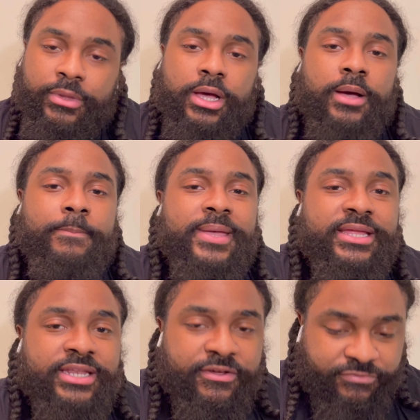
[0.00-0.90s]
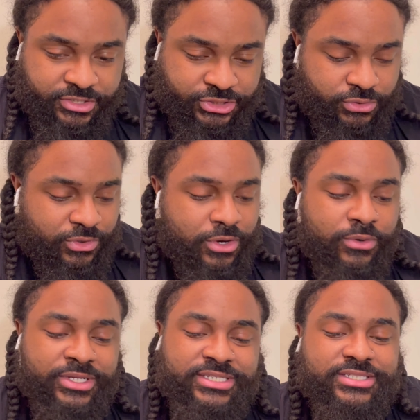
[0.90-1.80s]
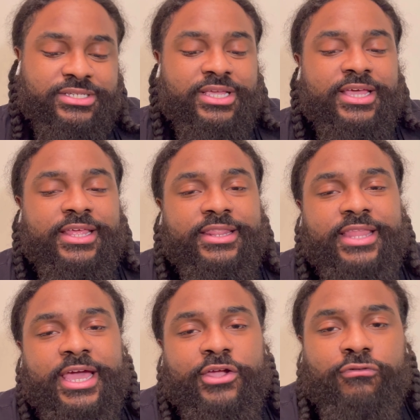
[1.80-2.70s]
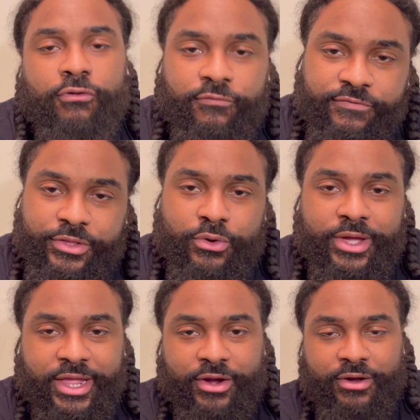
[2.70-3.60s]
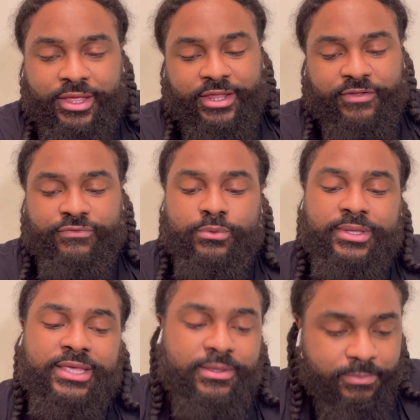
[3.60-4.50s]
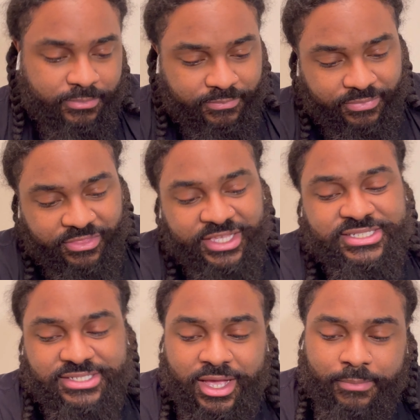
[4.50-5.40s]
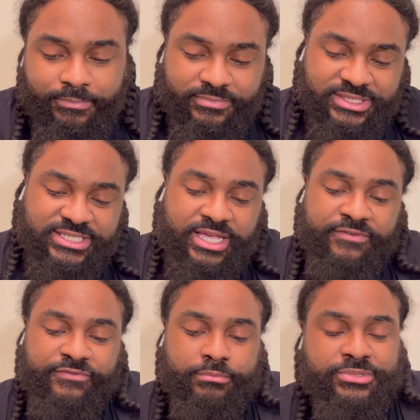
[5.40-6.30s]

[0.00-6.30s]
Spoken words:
a big difference. You'll notice that growth in your hair. And if you keep this up, say from